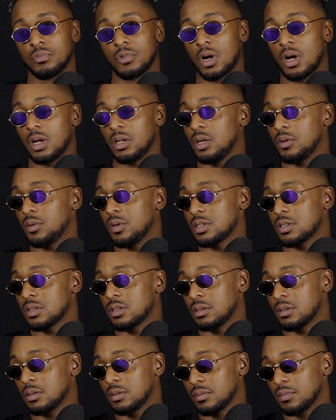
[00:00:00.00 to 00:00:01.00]
Kanye West.
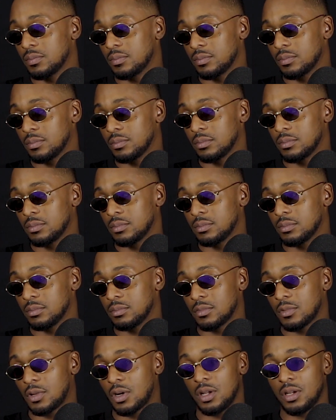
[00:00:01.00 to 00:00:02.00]

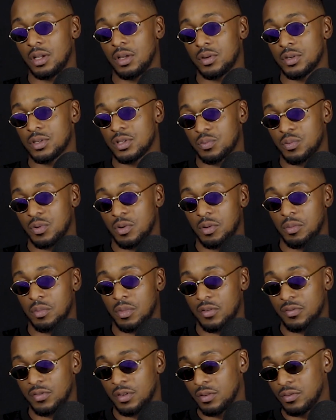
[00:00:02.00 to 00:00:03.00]
Kanye West is probably
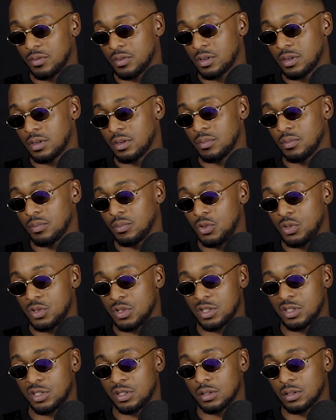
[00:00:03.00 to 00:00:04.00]
my favorite
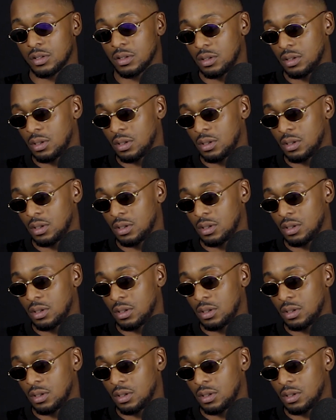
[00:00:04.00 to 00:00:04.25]
musician.